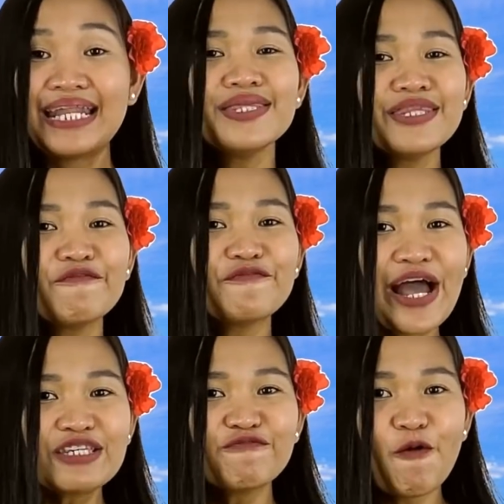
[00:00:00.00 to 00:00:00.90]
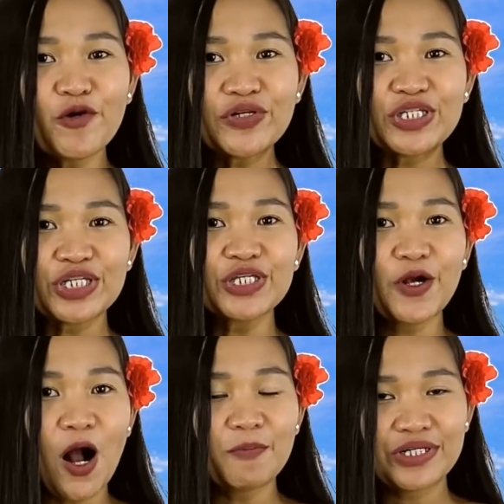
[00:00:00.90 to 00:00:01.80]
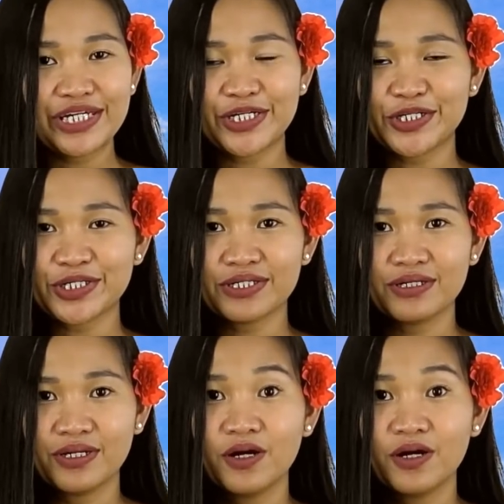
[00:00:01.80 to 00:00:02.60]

Now fast forward just a couple years,